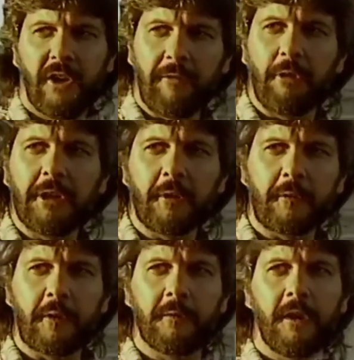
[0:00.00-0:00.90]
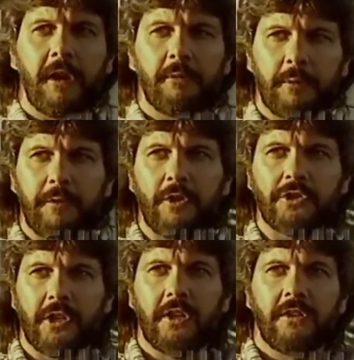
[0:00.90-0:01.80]
You have a right to uh,
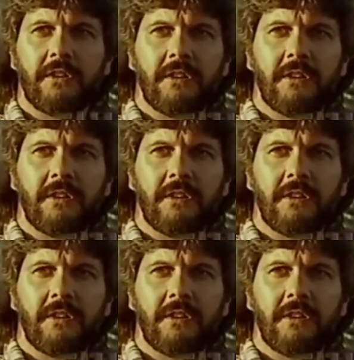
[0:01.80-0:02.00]
refuse, you know.